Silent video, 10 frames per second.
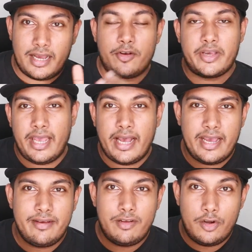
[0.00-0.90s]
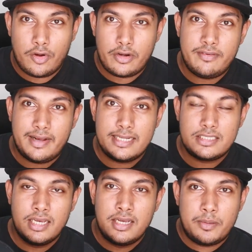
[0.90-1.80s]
I okay, I have a lot of hats